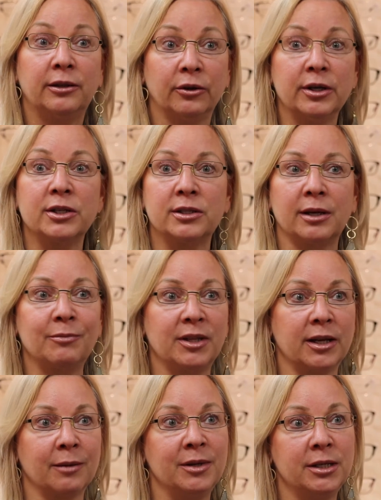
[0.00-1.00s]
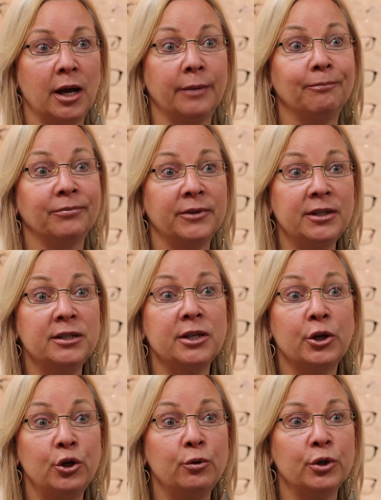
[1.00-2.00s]
there is something that can be done. This
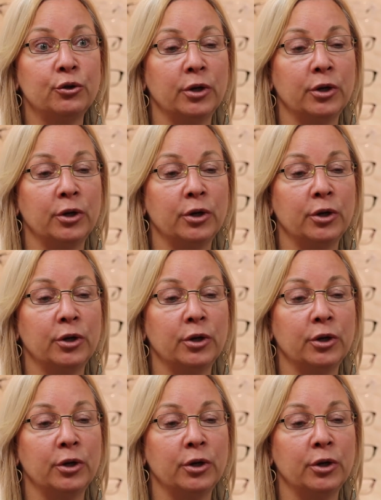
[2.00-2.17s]
is a newer